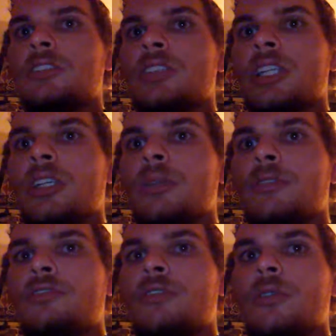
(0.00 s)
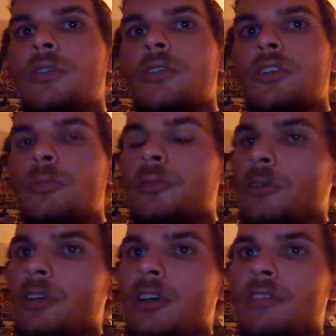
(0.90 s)
Track number four, No
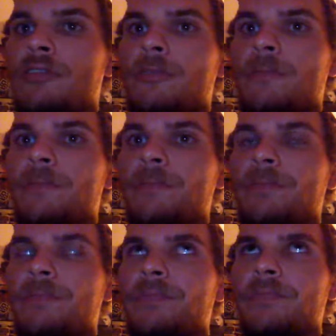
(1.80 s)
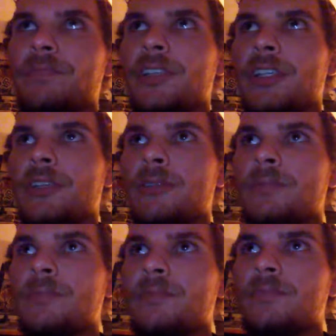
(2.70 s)
More Love. Now,
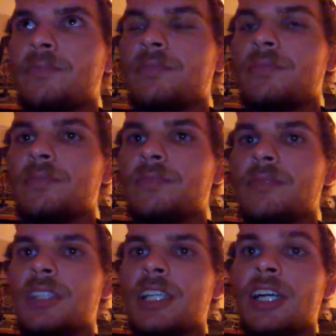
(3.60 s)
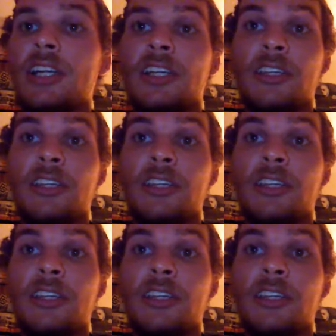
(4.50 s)
he kind of